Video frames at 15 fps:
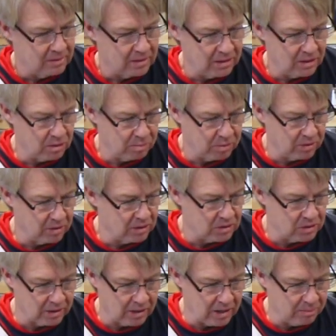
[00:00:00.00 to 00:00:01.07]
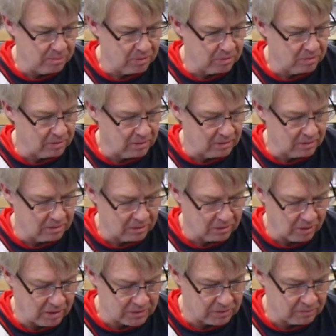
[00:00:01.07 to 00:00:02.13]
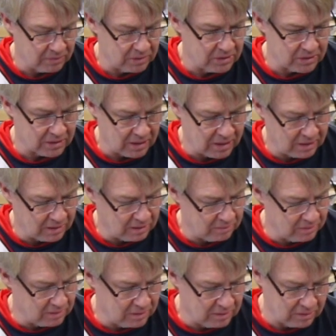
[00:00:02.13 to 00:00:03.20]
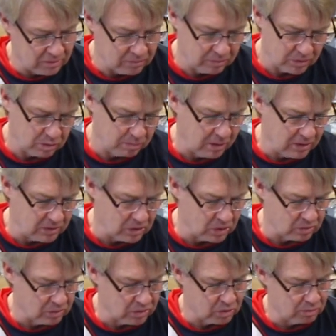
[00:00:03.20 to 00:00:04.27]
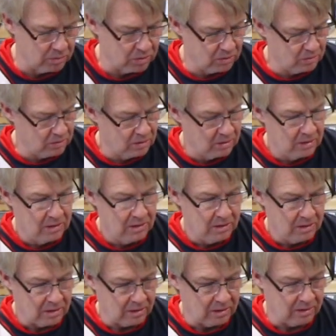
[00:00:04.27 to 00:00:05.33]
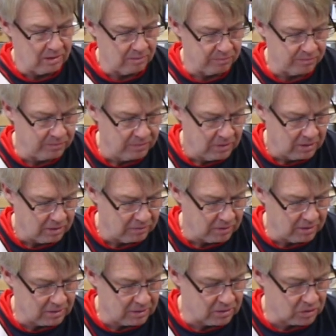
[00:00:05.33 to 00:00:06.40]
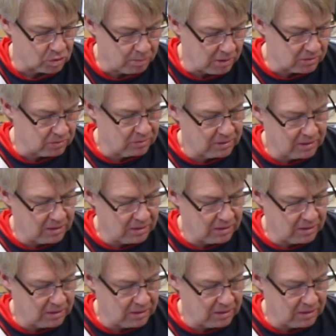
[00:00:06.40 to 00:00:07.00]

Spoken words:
they did a pretty good job with the crossover design and everything. The response is real smooth. If you look at the spectral